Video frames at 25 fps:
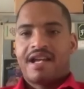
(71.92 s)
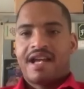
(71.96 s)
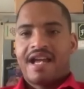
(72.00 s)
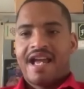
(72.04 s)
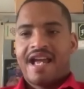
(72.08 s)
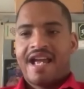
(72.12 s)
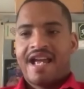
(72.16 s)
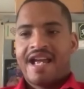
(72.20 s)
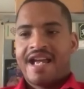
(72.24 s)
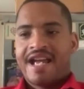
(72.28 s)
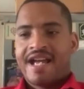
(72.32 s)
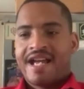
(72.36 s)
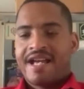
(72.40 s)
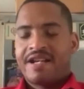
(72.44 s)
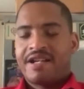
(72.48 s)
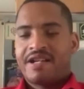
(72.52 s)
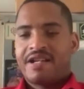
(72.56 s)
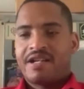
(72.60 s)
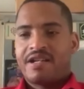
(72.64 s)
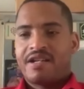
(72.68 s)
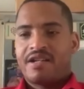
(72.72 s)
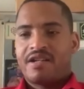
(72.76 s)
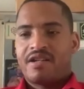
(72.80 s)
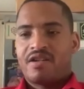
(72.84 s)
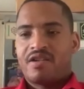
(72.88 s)
And
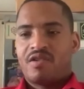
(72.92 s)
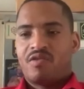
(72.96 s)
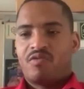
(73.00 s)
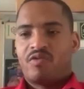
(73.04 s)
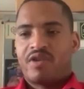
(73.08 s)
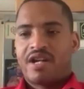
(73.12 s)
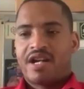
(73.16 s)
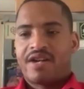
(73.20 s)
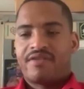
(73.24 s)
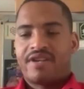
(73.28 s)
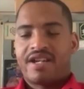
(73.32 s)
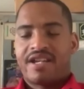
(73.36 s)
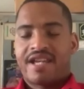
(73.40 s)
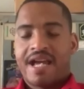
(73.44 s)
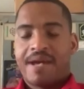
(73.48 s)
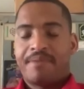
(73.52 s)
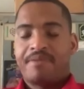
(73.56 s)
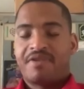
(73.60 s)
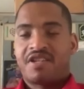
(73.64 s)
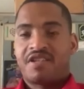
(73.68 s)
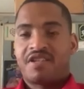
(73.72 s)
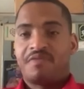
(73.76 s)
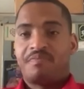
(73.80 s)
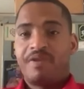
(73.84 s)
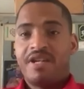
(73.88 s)
whenever he came to
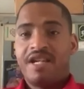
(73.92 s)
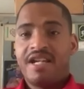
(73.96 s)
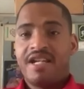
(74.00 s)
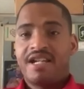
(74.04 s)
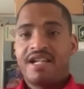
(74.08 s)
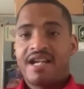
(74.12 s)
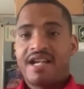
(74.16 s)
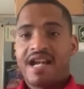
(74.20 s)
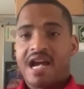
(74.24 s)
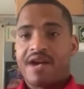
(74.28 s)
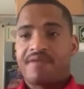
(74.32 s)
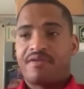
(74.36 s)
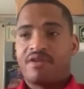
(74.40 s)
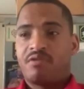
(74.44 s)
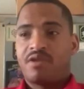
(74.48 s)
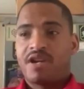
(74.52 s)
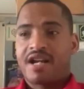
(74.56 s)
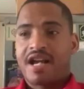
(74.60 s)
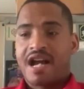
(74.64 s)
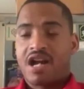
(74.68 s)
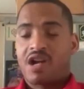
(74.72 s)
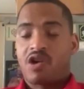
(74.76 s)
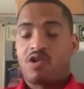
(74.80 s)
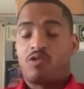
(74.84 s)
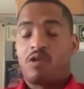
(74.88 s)
speak, everyone
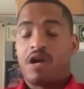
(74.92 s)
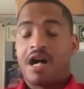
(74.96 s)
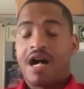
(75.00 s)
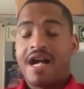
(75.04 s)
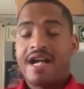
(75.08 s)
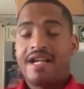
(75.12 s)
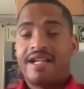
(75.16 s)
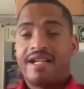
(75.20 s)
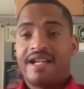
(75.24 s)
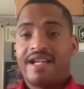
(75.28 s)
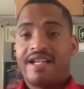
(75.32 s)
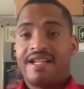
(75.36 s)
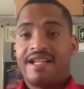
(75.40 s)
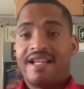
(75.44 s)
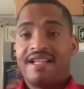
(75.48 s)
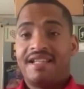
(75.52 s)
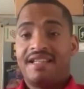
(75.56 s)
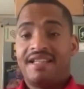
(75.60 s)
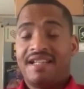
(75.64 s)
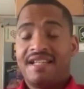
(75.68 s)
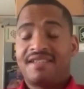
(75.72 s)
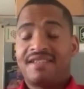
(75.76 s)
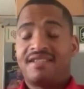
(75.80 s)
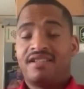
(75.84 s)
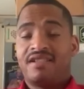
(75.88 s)
got quiet and they
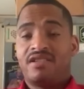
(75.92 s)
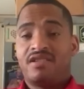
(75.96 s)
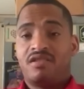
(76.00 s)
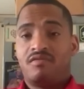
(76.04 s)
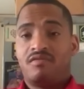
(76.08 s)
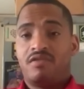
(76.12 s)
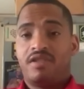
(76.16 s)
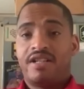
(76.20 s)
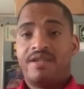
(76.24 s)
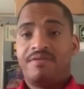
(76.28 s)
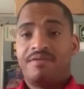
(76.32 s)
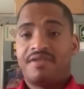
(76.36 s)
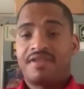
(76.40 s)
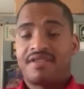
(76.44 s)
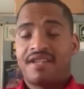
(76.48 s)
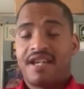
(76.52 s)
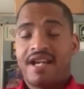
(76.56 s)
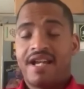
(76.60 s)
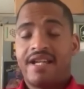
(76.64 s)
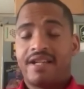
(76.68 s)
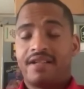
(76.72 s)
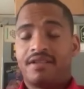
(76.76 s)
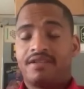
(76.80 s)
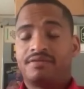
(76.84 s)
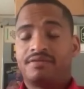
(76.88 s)
listened to what he was saying.